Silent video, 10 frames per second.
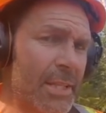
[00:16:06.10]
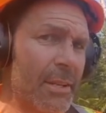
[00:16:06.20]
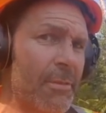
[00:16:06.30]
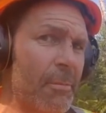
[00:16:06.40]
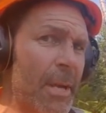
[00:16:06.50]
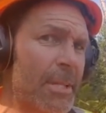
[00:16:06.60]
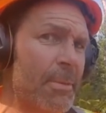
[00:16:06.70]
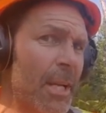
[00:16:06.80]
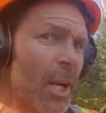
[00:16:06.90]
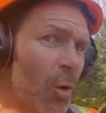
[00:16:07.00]
See if it
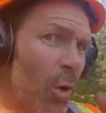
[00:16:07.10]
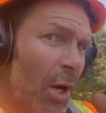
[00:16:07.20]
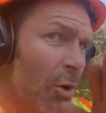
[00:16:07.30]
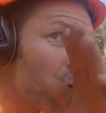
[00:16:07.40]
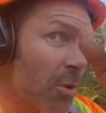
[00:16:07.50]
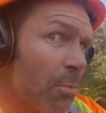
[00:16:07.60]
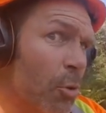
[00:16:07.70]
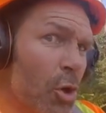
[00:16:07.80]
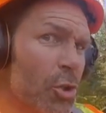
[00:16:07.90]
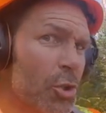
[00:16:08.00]
makes me a little quicker through the
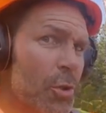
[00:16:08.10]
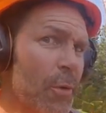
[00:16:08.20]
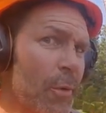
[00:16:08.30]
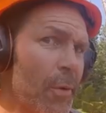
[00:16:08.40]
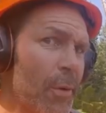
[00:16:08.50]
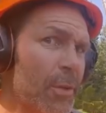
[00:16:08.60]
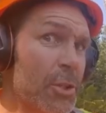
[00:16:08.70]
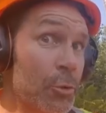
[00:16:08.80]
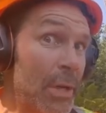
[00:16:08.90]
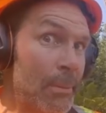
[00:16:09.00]
bush.
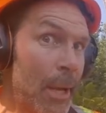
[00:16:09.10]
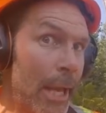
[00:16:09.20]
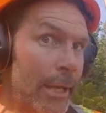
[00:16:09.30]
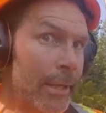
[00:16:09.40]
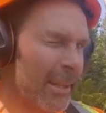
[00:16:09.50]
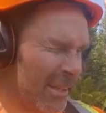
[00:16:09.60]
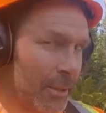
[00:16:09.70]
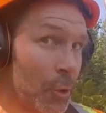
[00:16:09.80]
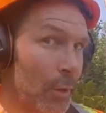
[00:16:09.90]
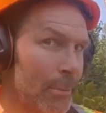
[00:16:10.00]
Streamline,
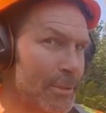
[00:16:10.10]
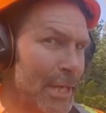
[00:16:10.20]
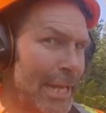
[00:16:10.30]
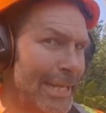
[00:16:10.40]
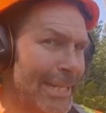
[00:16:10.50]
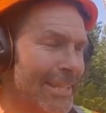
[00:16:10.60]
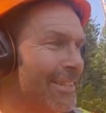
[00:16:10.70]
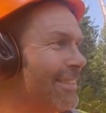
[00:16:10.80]
you know what I'm saying?